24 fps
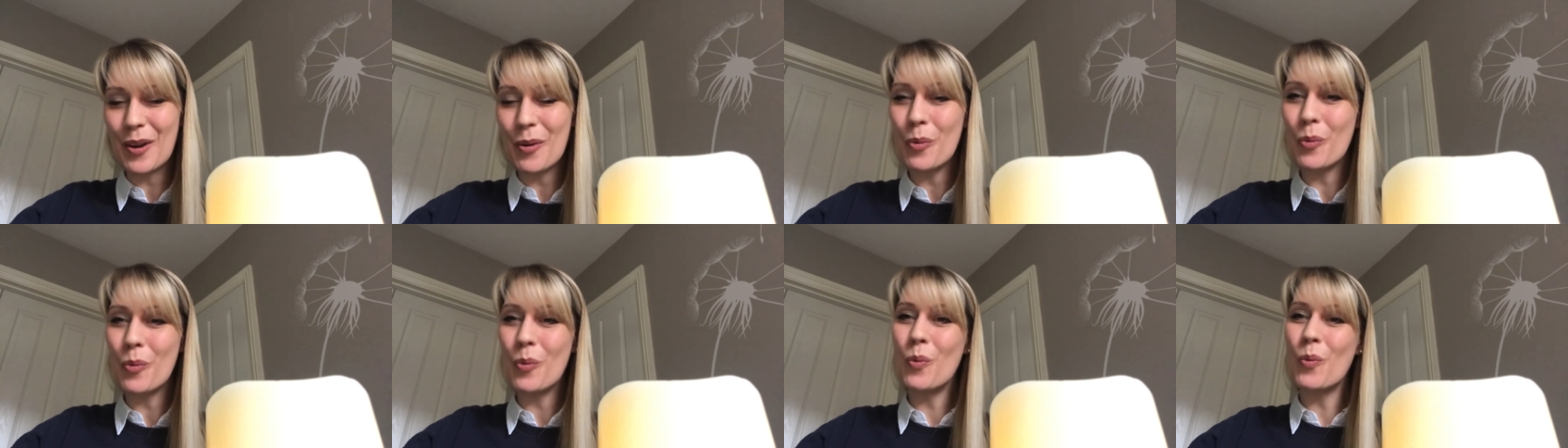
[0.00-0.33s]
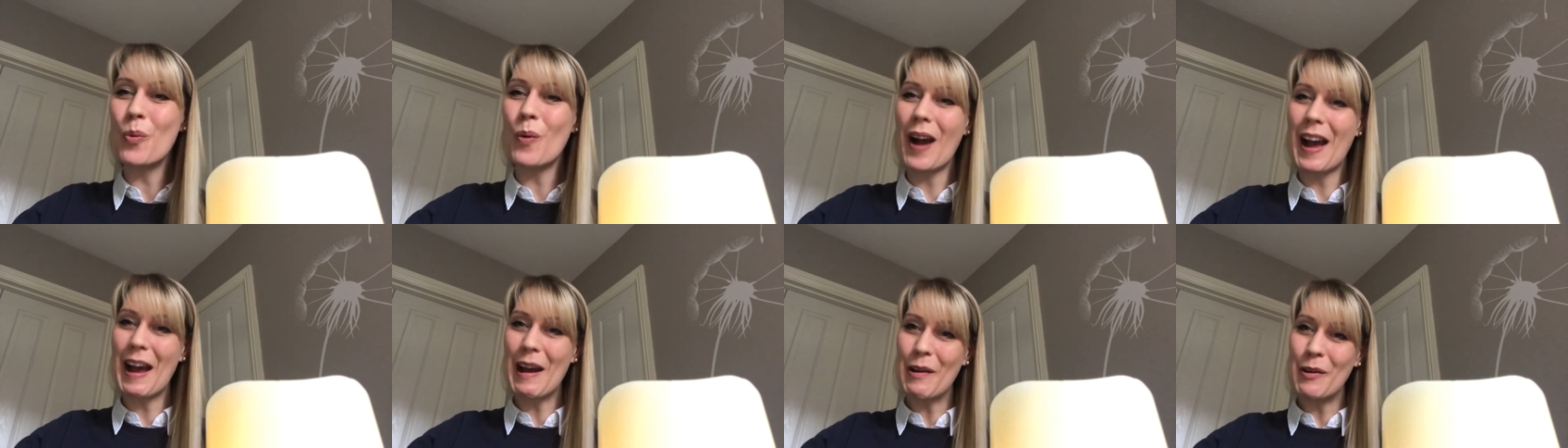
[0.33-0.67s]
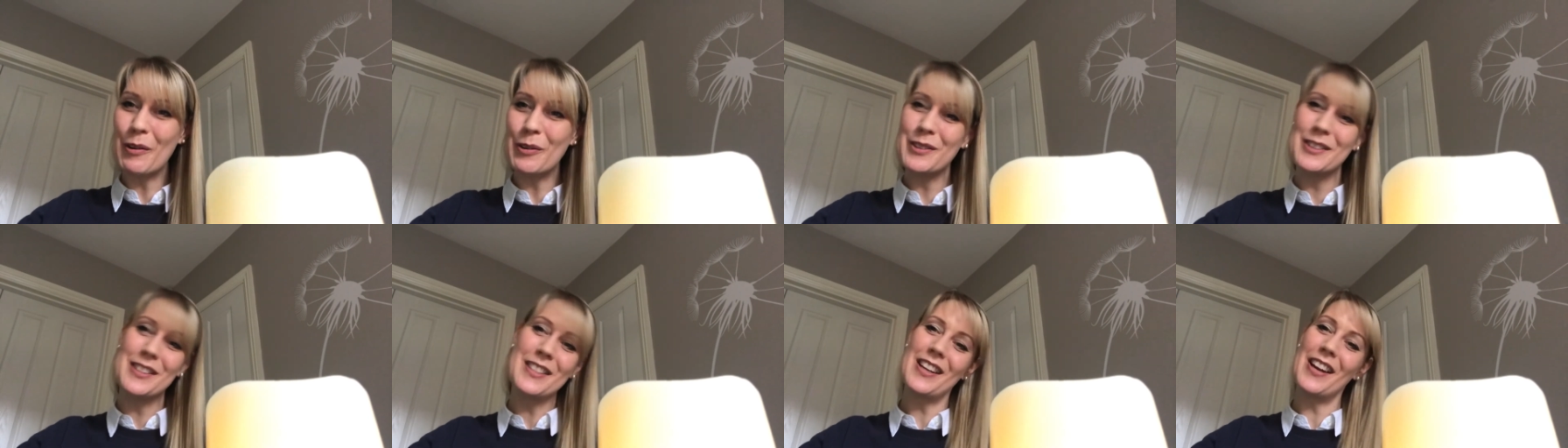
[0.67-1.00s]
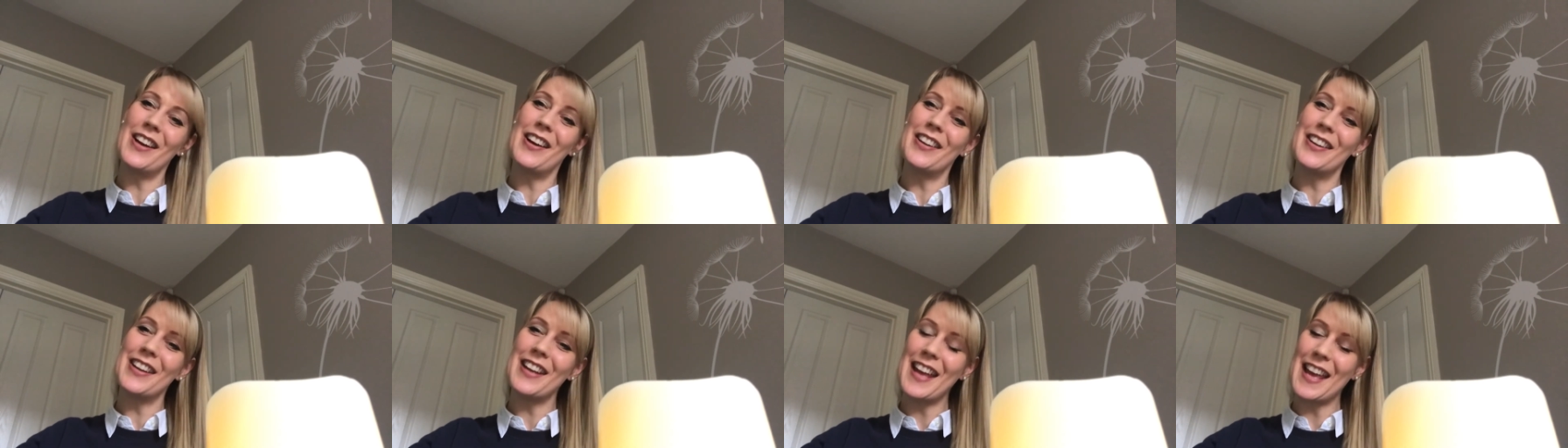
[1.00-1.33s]
Well
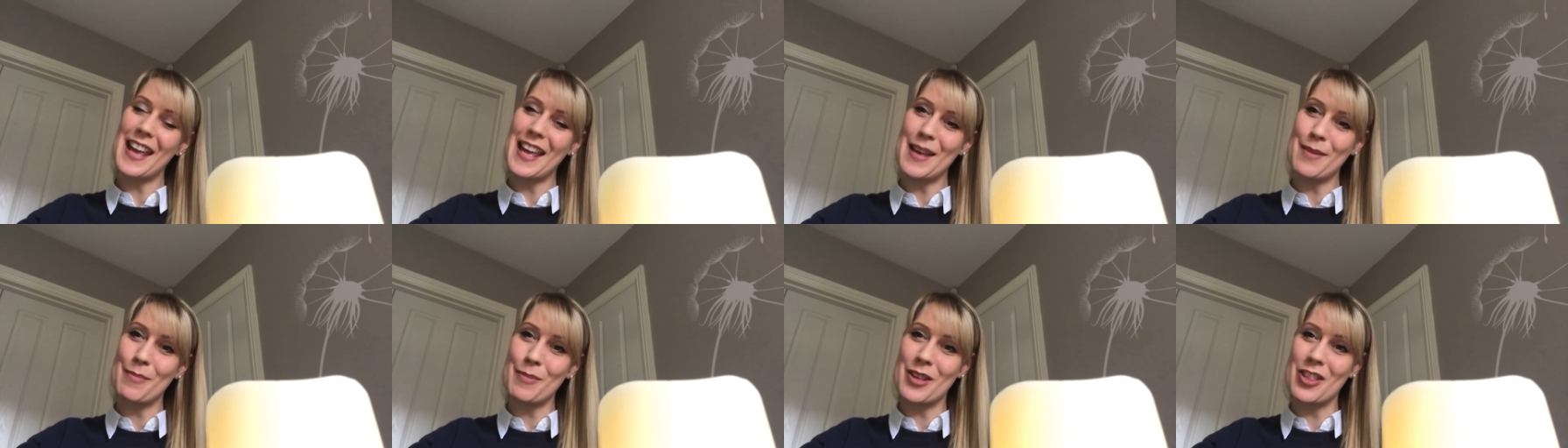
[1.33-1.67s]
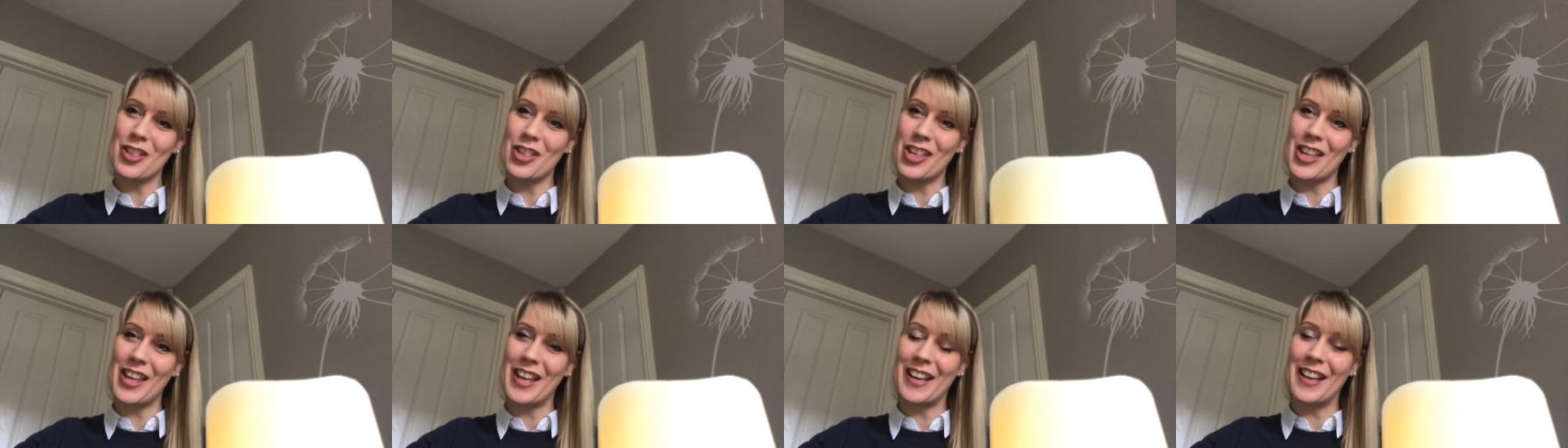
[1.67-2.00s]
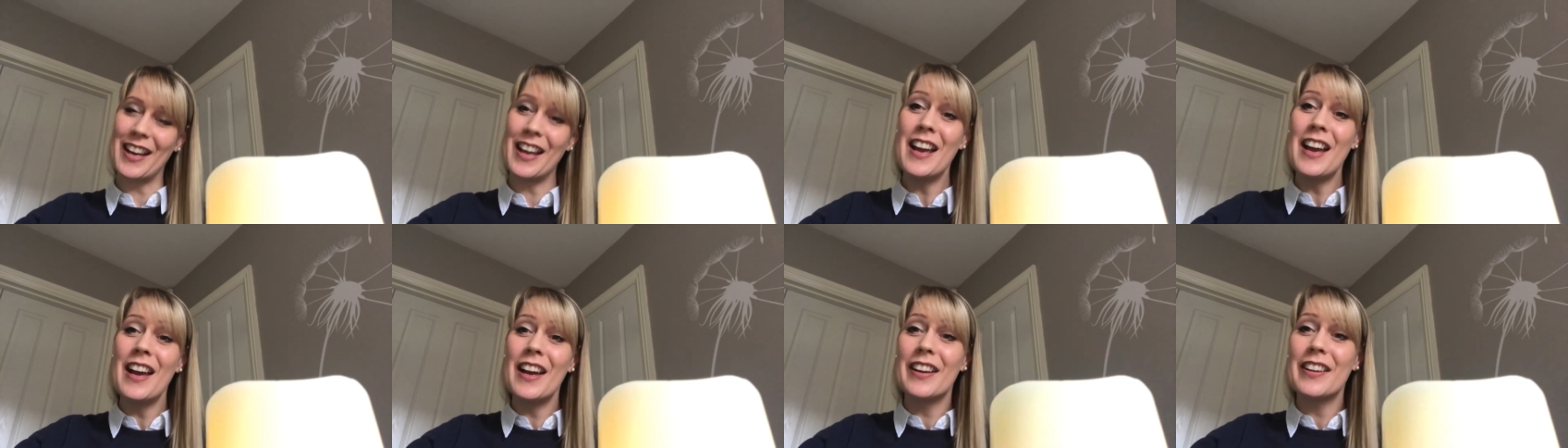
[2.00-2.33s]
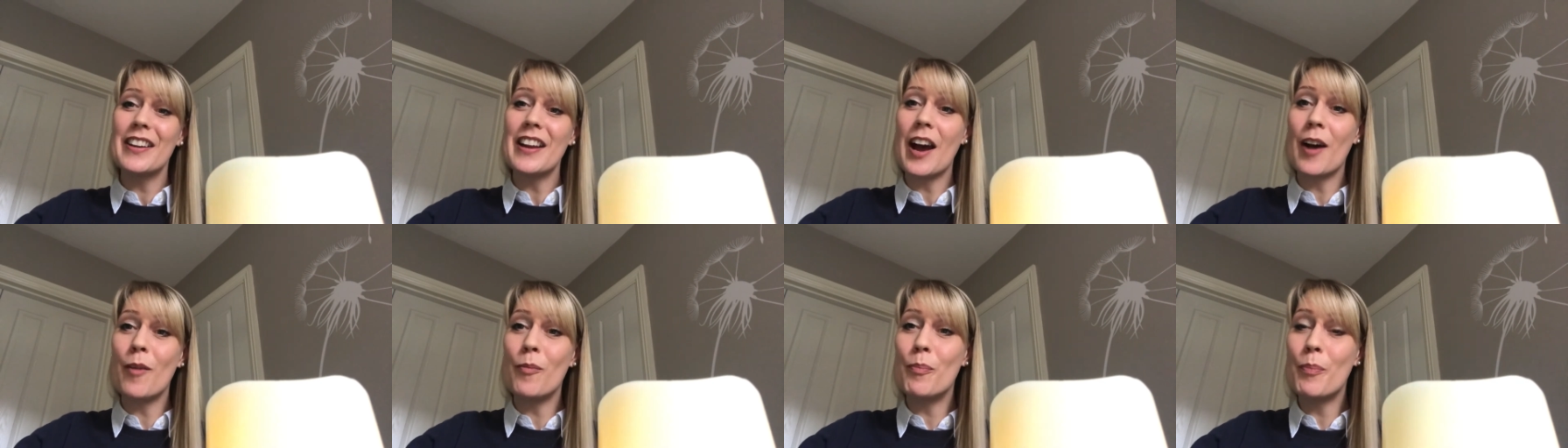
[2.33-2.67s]
done, Imogen.
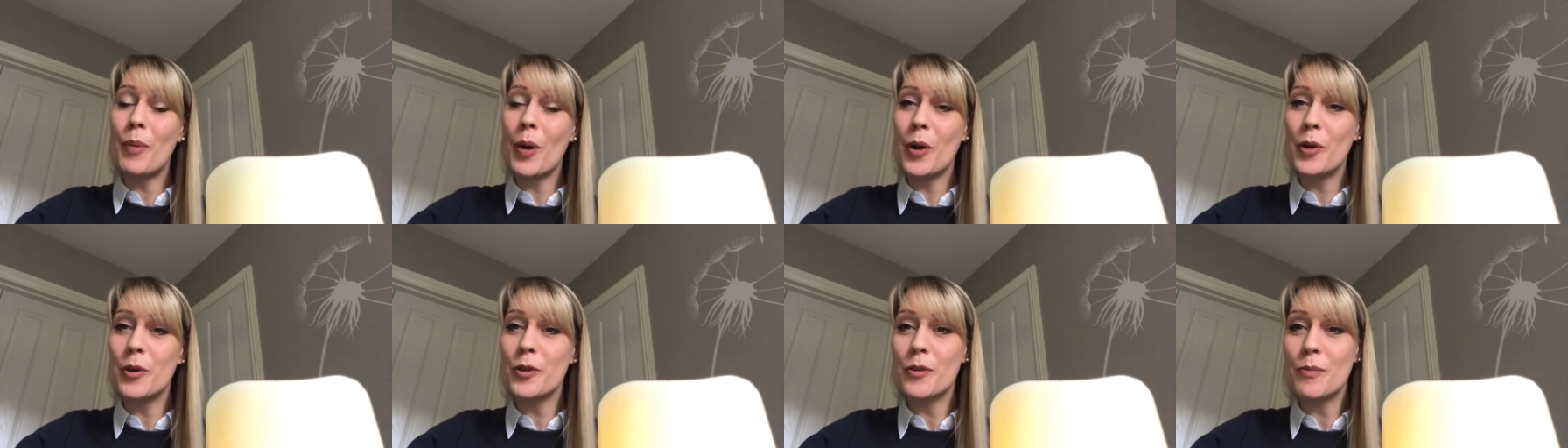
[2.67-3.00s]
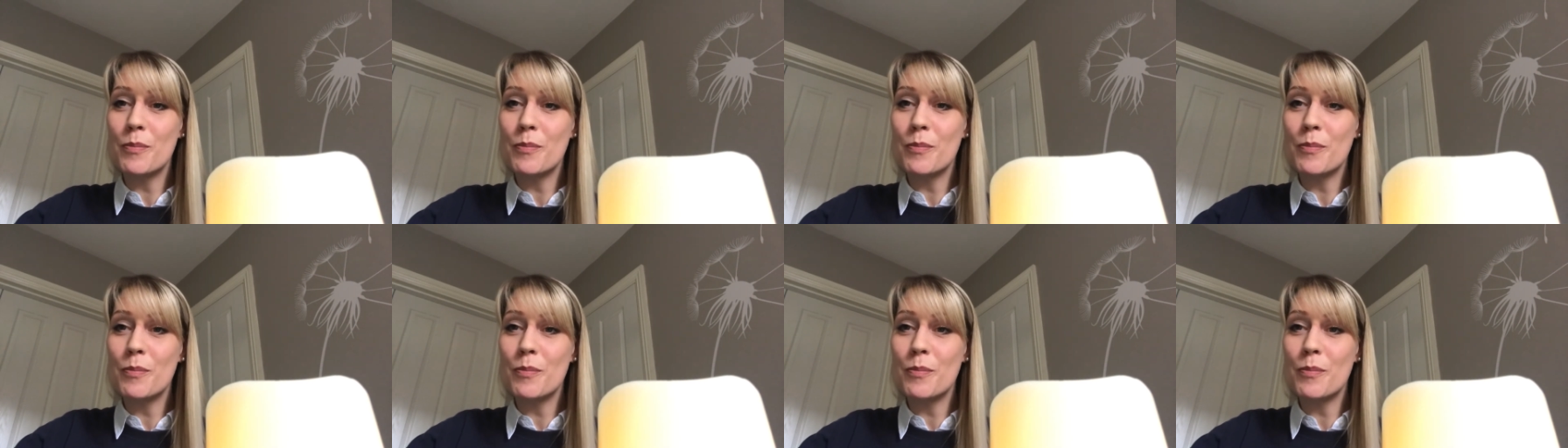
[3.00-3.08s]
Now, both